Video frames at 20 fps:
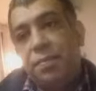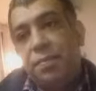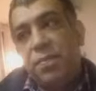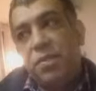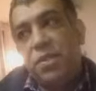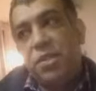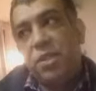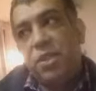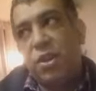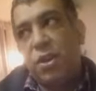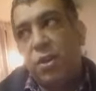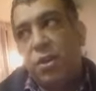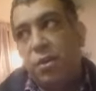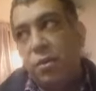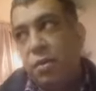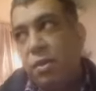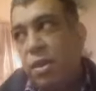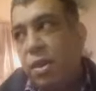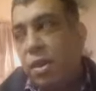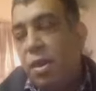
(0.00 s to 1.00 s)
So
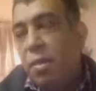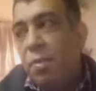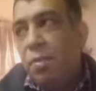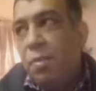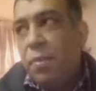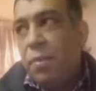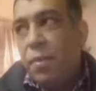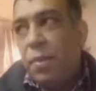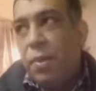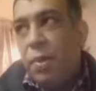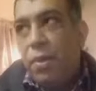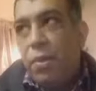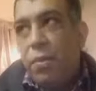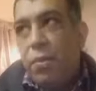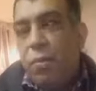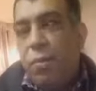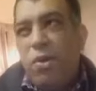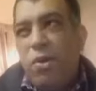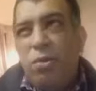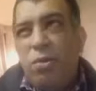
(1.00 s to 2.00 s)

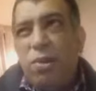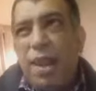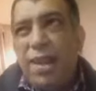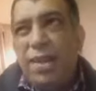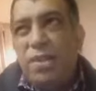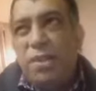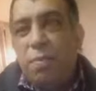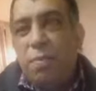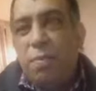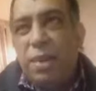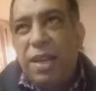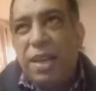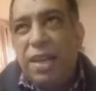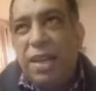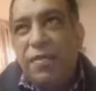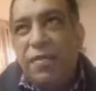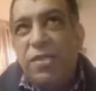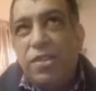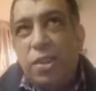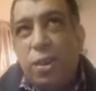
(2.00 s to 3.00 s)
we're all led to
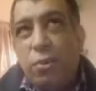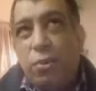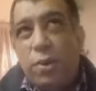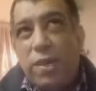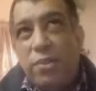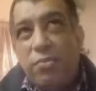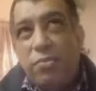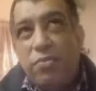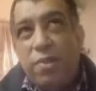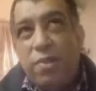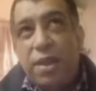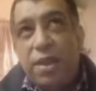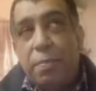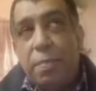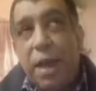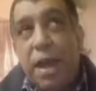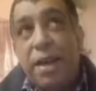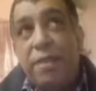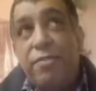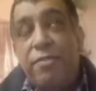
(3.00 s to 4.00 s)
believe salt is really
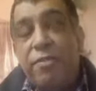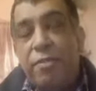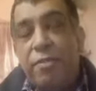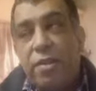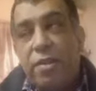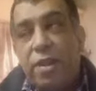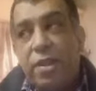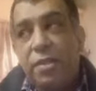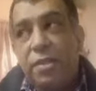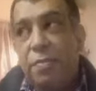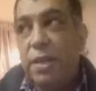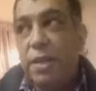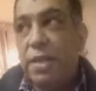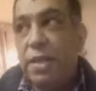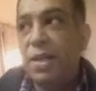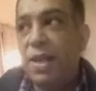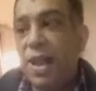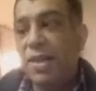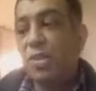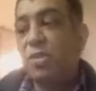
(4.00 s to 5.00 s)
bad for us, but
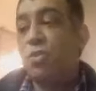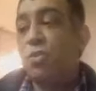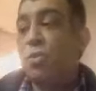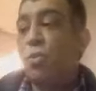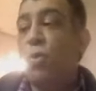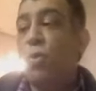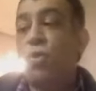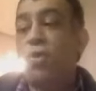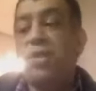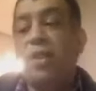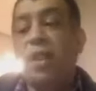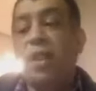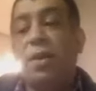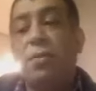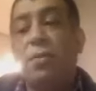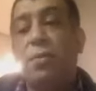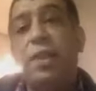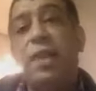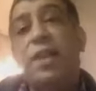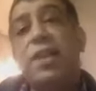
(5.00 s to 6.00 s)
next to water
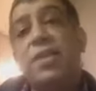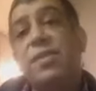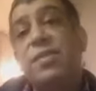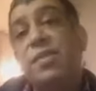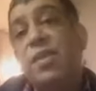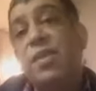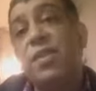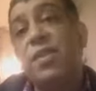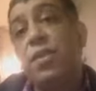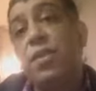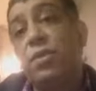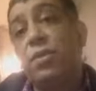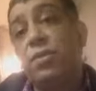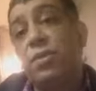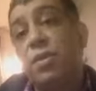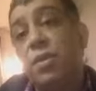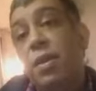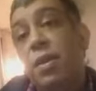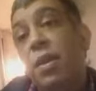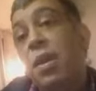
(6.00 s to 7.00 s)
we need salt,
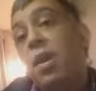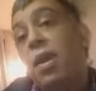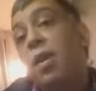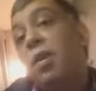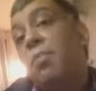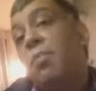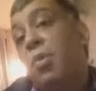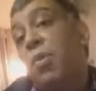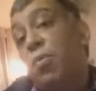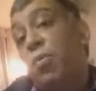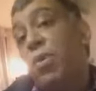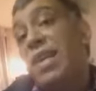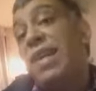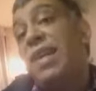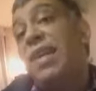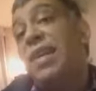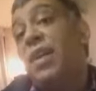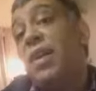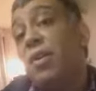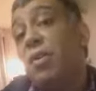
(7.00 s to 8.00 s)
but we
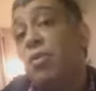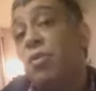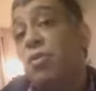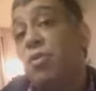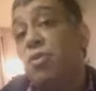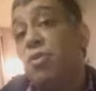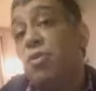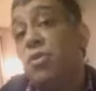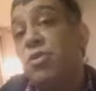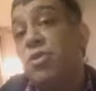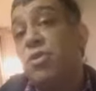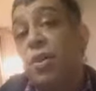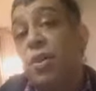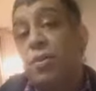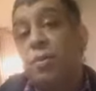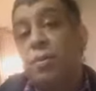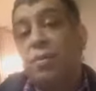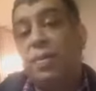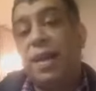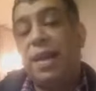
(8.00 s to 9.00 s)
need a good salt.